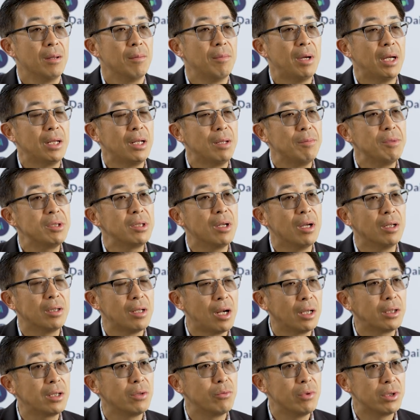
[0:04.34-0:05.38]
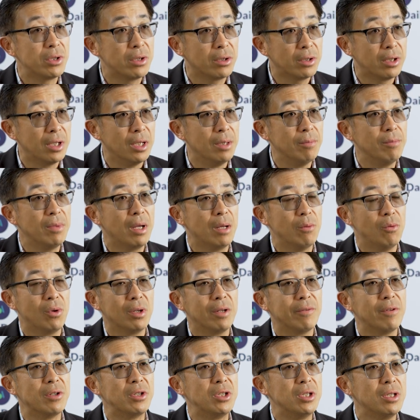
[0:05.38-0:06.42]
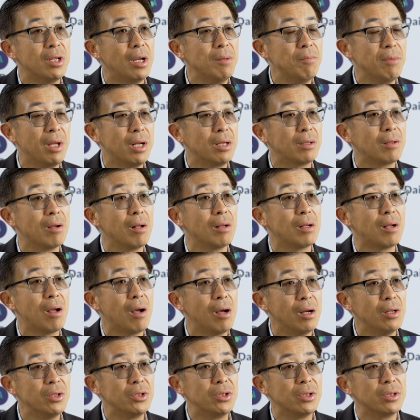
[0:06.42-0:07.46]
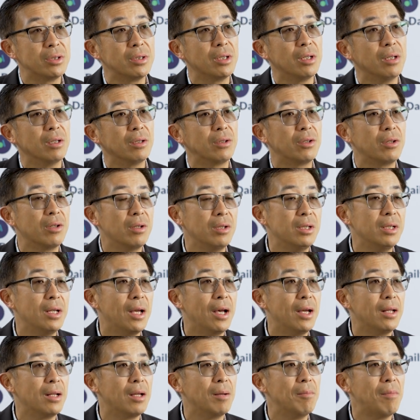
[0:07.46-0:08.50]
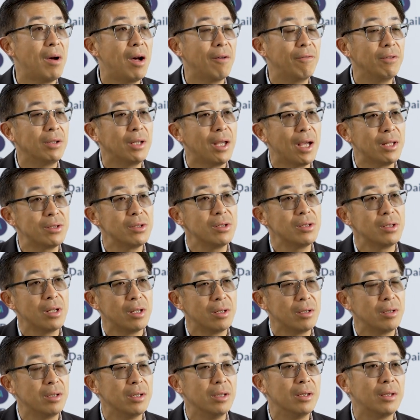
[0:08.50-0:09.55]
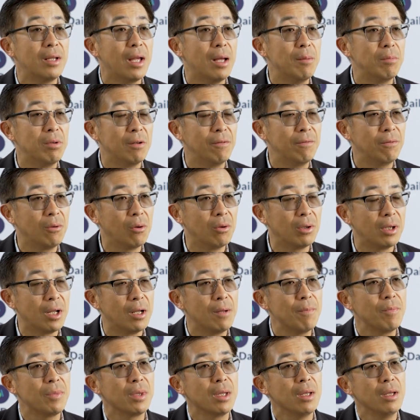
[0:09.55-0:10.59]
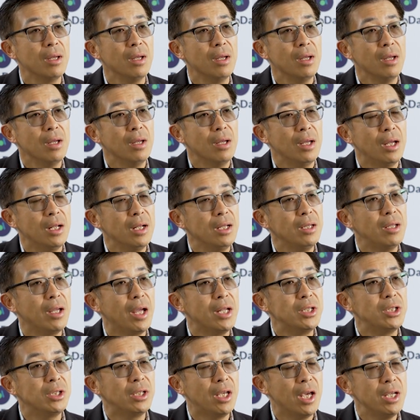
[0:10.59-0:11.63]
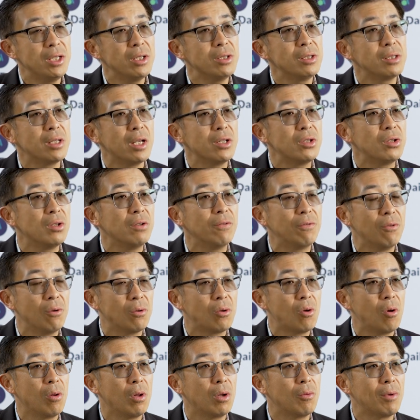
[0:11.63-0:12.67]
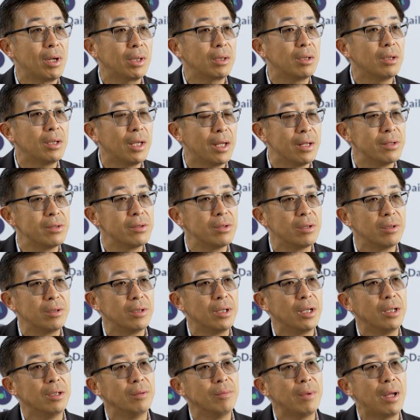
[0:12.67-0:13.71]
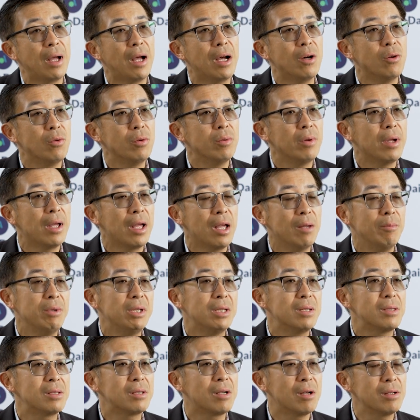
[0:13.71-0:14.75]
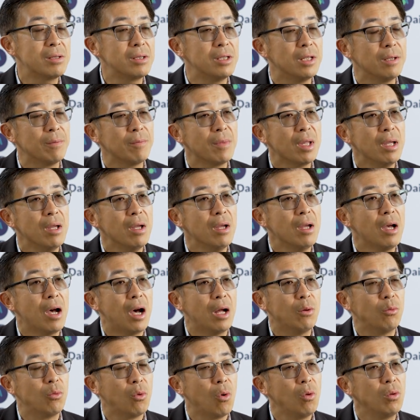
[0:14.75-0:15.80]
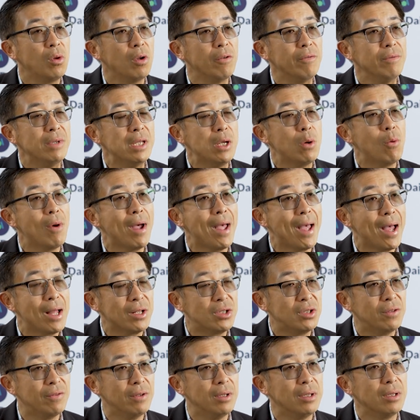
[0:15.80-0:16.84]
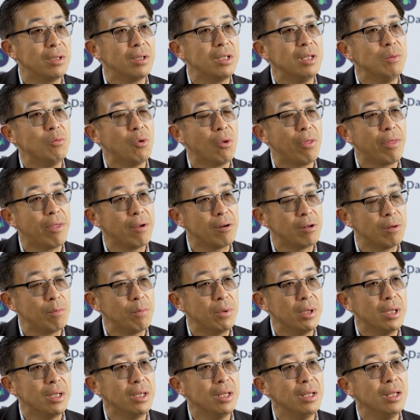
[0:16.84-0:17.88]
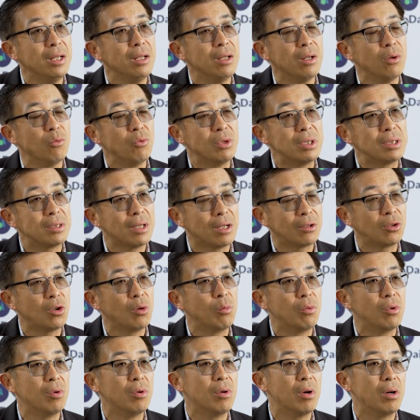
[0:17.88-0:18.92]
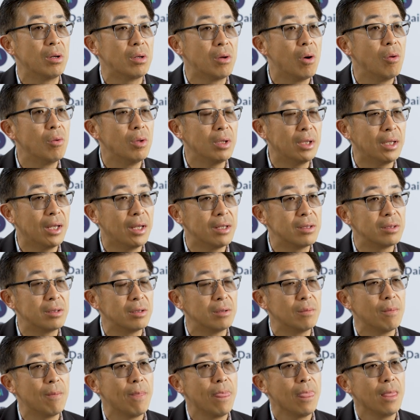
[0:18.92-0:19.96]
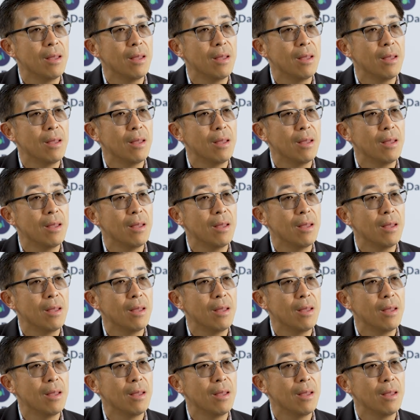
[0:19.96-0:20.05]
My name is Dr. Richard Kim. I'm one of the GI medical oncologists currently at Moffitt Cancer Center in Tampa, Florida. And in the education session for colorectal cancer, I will be discussing on role of neoadjuvant chemotherapy in resectable colon cancer.